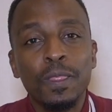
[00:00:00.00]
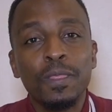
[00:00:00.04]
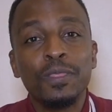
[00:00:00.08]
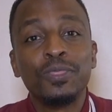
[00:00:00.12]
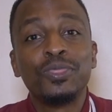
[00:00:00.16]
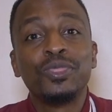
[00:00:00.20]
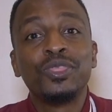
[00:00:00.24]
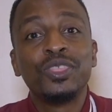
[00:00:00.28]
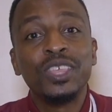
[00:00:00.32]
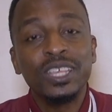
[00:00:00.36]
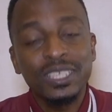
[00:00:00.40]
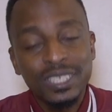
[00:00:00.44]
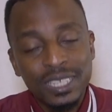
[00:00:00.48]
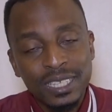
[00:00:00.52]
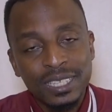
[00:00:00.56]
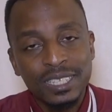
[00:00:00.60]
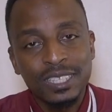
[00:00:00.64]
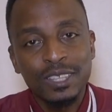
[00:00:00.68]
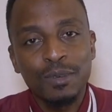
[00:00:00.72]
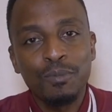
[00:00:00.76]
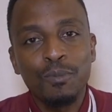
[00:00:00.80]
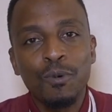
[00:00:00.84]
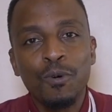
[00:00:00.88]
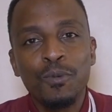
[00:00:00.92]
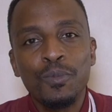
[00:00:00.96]
This is
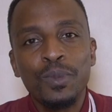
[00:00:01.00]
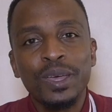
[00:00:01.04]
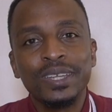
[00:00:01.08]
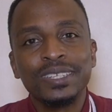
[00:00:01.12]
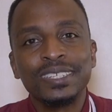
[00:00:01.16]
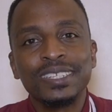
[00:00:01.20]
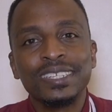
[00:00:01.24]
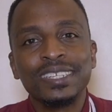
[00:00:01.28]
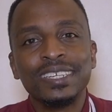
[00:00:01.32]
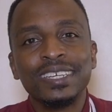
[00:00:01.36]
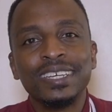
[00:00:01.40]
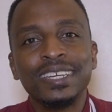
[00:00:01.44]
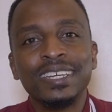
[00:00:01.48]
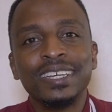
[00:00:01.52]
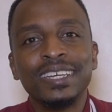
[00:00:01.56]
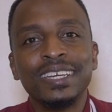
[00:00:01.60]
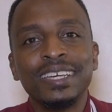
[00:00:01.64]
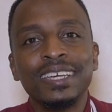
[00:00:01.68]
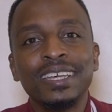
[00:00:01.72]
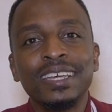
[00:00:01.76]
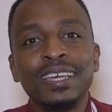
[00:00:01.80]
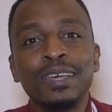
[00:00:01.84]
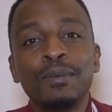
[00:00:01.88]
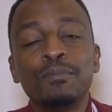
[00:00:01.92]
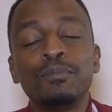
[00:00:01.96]
the moment.
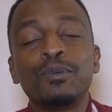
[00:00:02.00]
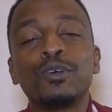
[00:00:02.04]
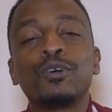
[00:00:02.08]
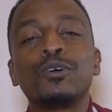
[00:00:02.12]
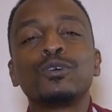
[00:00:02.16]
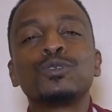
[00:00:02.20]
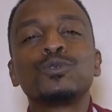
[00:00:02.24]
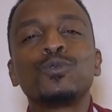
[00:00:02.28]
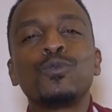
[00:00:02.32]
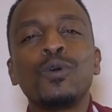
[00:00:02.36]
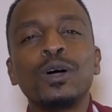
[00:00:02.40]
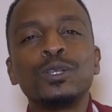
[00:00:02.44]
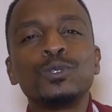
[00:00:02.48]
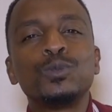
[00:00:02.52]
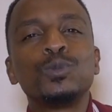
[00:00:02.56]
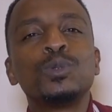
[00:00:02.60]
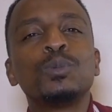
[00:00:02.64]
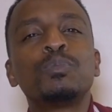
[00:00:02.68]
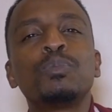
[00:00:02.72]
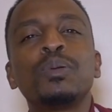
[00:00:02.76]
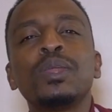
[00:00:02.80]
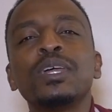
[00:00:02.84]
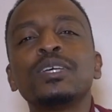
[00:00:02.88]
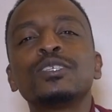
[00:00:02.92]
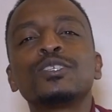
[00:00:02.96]
Because once
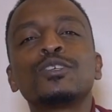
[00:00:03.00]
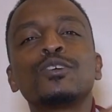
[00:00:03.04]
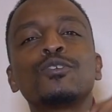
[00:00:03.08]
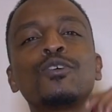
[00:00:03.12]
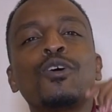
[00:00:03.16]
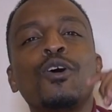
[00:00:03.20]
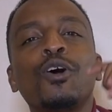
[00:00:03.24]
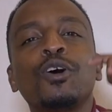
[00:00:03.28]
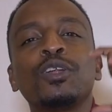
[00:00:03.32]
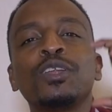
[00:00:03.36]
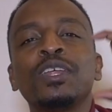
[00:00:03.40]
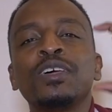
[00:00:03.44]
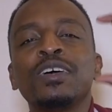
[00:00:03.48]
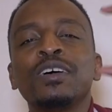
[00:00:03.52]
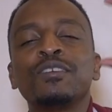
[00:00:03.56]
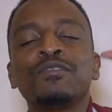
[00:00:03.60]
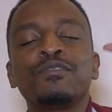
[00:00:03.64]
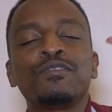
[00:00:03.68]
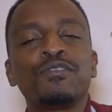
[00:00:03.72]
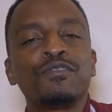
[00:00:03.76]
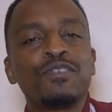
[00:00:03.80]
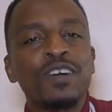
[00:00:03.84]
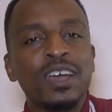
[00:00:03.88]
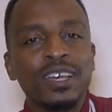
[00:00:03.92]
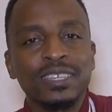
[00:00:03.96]
we place God
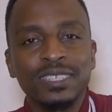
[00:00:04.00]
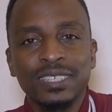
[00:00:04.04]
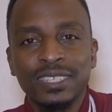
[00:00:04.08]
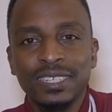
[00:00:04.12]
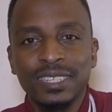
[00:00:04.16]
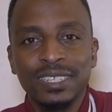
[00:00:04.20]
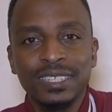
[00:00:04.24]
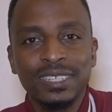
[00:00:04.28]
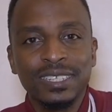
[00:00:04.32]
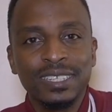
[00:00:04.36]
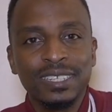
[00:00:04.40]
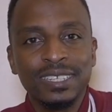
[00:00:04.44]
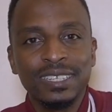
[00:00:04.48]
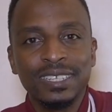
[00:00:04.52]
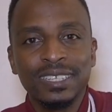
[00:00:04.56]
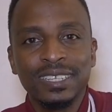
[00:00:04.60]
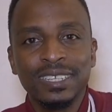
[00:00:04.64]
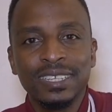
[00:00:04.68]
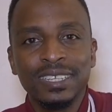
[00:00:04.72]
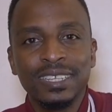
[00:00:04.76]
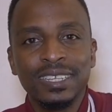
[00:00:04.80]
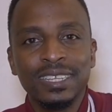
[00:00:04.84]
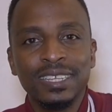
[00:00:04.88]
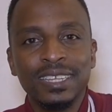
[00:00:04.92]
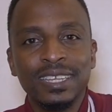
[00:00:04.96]
first,
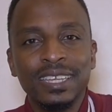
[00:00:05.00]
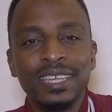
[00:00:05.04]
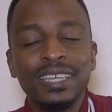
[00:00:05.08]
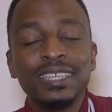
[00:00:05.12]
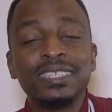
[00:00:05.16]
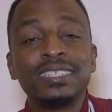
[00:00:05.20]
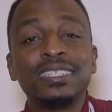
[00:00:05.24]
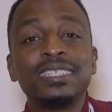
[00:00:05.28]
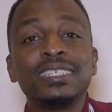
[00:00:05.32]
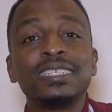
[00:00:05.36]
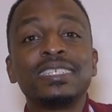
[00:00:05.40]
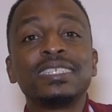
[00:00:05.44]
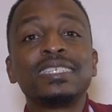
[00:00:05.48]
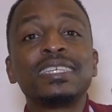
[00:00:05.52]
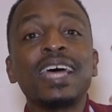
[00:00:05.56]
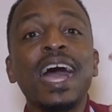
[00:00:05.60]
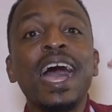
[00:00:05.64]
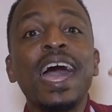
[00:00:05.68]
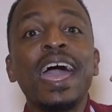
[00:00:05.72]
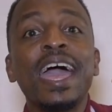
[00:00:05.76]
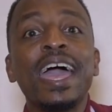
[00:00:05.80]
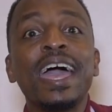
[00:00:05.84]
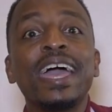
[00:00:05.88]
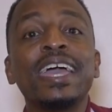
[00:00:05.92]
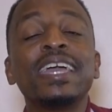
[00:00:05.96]
his
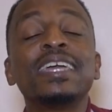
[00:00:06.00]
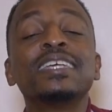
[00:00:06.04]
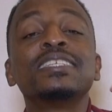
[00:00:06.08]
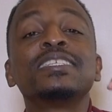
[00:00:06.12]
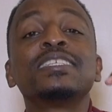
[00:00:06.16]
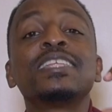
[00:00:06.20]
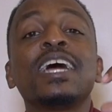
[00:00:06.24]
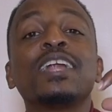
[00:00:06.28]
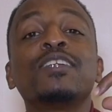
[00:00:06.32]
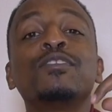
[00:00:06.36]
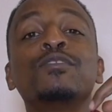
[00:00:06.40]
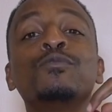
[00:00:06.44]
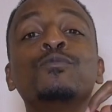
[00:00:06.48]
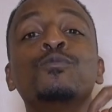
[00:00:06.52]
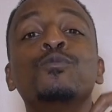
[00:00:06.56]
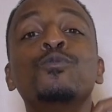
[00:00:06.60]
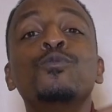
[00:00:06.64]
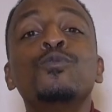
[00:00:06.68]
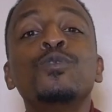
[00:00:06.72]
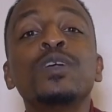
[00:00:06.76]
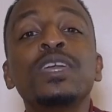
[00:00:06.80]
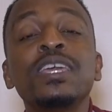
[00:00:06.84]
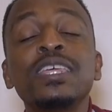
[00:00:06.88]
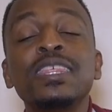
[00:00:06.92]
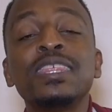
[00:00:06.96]
desire is that
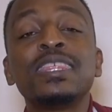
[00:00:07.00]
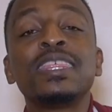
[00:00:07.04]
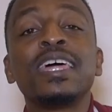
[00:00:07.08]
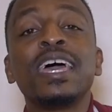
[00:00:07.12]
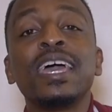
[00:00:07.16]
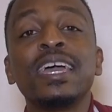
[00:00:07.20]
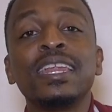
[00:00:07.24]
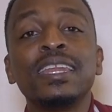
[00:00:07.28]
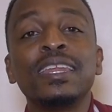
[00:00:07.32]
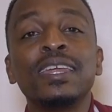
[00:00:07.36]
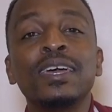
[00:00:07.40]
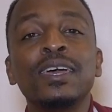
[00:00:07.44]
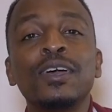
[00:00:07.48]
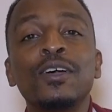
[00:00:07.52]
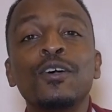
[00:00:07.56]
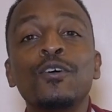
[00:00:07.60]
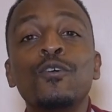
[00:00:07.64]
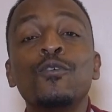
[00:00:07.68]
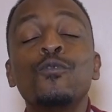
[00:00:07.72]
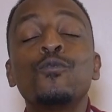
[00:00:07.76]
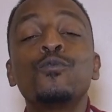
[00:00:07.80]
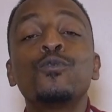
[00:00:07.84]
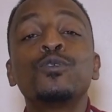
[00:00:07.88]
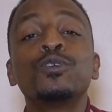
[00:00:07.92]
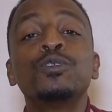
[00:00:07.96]
we then
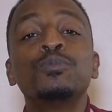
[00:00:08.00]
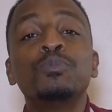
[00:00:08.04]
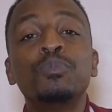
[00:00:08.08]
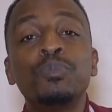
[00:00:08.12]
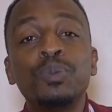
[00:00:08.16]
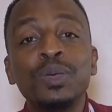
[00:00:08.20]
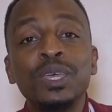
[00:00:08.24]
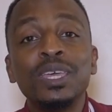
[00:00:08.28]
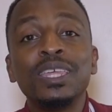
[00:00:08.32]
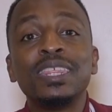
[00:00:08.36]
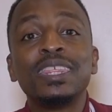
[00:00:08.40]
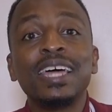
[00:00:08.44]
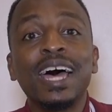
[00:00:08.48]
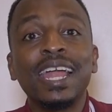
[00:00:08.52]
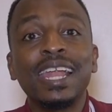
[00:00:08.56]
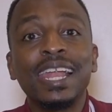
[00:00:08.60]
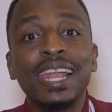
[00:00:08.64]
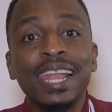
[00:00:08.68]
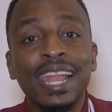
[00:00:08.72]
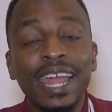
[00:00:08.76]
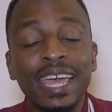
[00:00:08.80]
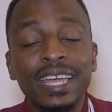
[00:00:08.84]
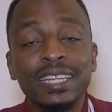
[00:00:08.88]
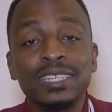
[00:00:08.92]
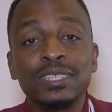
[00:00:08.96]
would be that
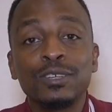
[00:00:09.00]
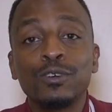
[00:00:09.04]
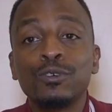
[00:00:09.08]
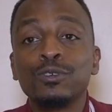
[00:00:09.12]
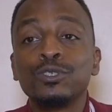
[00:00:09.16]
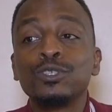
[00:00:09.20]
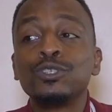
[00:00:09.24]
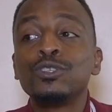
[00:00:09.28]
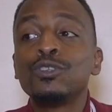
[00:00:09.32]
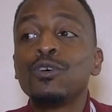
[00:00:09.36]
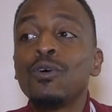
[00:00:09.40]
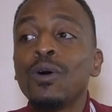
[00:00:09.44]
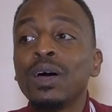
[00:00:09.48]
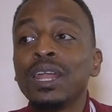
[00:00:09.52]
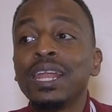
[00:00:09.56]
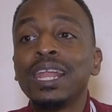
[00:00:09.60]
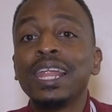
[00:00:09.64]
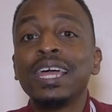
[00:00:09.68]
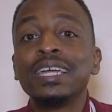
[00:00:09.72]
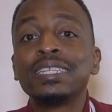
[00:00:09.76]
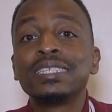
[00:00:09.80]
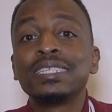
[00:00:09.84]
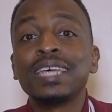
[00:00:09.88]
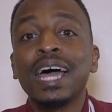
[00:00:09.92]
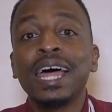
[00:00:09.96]
light because no one
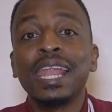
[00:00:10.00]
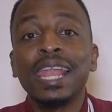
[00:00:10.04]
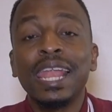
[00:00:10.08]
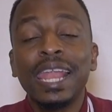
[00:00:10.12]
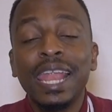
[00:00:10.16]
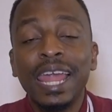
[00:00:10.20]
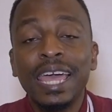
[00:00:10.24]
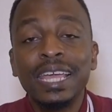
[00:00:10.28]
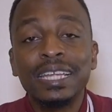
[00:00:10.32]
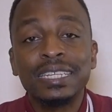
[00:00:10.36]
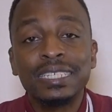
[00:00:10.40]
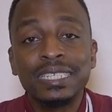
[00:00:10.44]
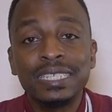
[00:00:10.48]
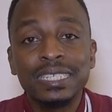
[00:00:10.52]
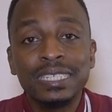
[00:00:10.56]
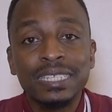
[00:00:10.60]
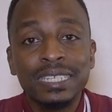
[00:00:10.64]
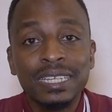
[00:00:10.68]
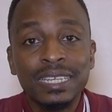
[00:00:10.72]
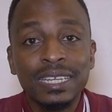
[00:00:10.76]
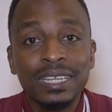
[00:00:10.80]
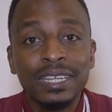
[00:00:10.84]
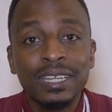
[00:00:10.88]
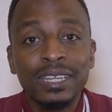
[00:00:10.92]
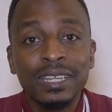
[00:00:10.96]
lights a light
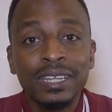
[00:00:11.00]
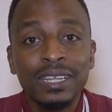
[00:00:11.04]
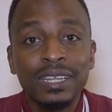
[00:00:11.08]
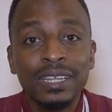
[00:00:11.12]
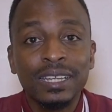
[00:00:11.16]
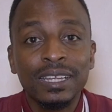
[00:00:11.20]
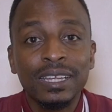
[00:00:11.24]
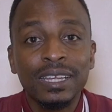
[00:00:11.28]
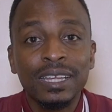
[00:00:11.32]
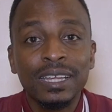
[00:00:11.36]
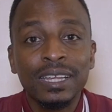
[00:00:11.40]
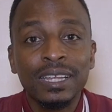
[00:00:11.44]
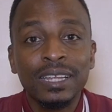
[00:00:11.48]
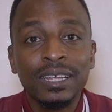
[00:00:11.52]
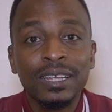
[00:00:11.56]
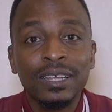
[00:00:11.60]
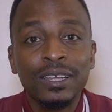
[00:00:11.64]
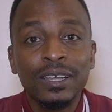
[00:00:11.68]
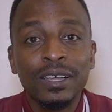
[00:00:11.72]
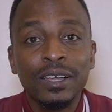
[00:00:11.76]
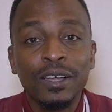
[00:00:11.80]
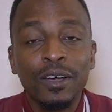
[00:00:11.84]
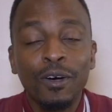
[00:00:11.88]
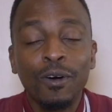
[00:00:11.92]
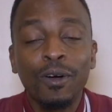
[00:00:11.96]

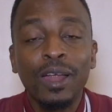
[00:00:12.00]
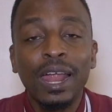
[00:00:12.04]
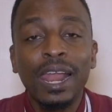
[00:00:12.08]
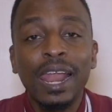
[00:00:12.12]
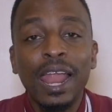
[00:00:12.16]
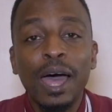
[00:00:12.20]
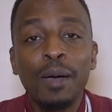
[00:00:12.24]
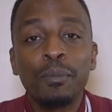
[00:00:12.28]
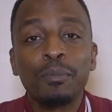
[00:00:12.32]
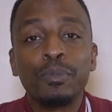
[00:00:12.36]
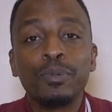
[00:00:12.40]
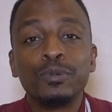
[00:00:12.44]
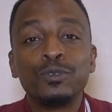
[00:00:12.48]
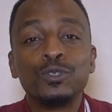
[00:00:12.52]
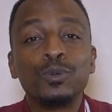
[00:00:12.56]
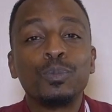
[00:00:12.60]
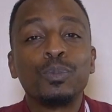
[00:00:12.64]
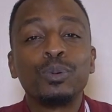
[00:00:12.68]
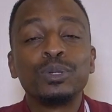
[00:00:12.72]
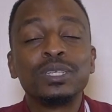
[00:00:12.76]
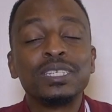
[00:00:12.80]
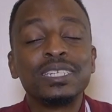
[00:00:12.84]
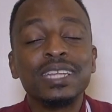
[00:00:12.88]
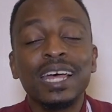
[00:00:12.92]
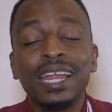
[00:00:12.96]
or a lamp to
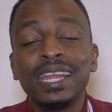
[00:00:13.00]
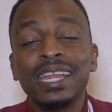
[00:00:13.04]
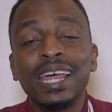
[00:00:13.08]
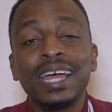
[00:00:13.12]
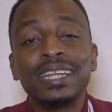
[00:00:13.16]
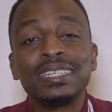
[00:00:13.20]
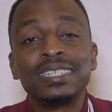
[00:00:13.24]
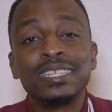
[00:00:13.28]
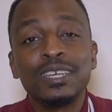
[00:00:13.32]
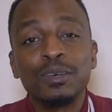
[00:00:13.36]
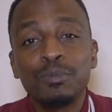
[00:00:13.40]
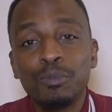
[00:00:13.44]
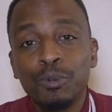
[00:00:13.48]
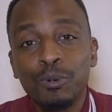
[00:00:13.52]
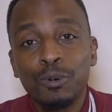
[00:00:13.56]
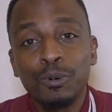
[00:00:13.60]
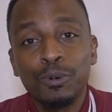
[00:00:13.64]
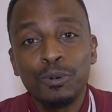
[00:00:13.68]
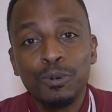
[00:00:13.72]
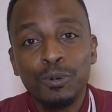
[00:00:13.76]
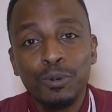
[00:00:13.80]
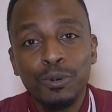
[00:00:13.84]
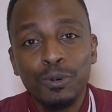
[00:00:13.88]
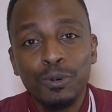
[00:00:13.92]
put it under a table.